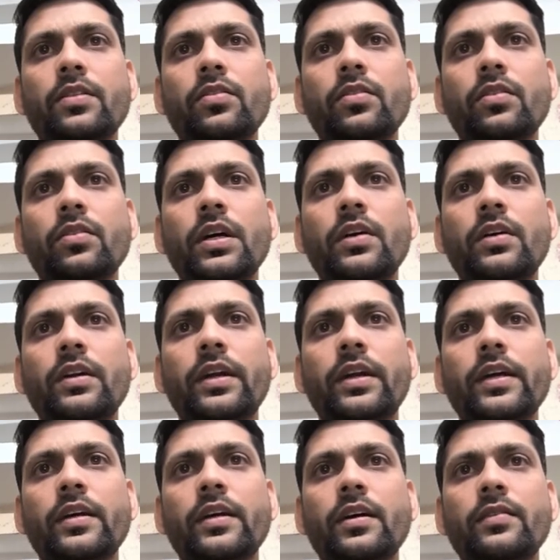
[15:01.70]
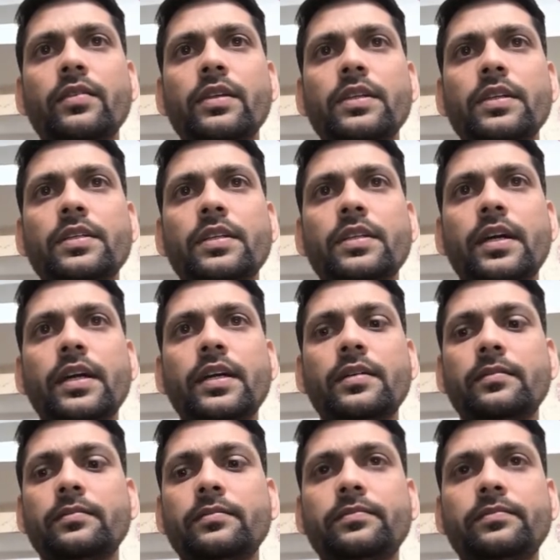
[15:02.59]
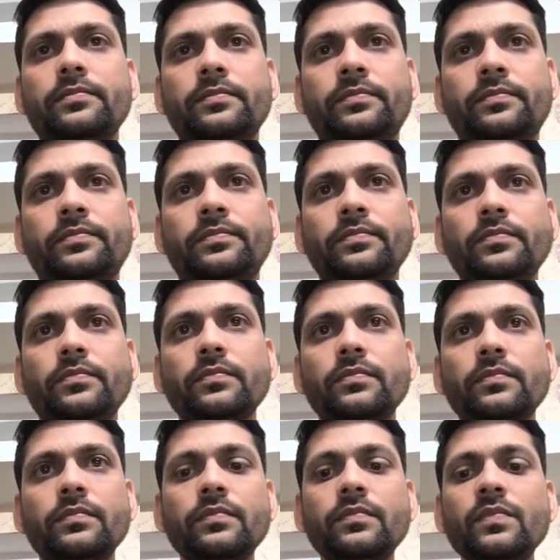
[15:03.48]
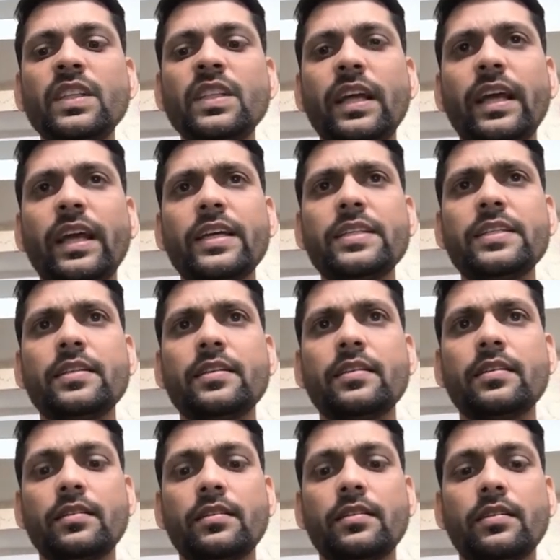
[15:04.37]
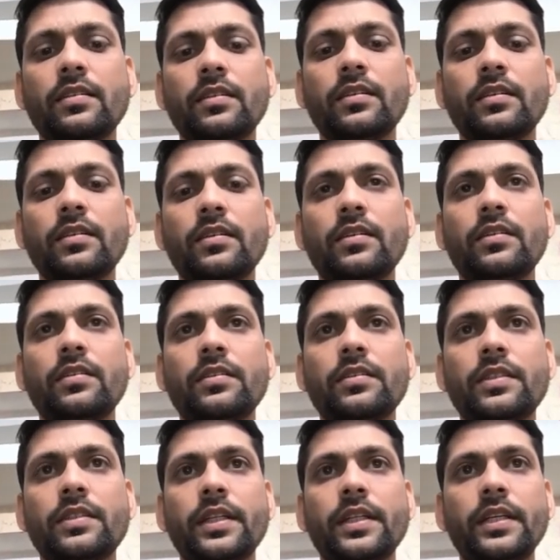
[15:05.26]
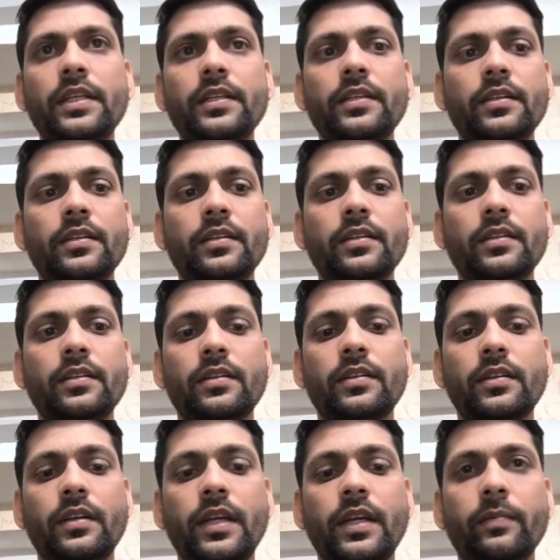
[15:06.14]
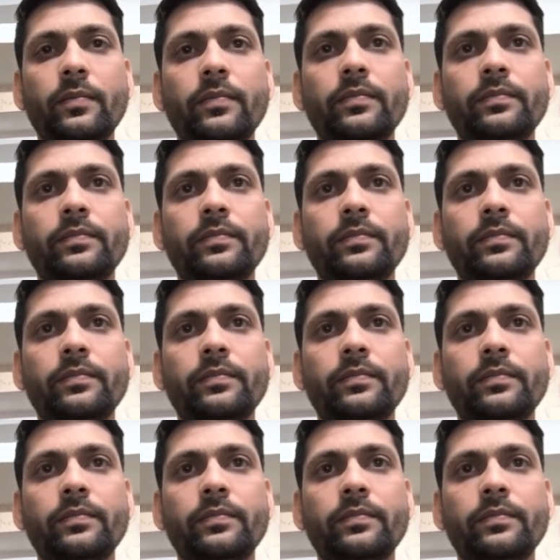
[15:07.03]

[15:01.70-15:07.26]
So I will just write as city name.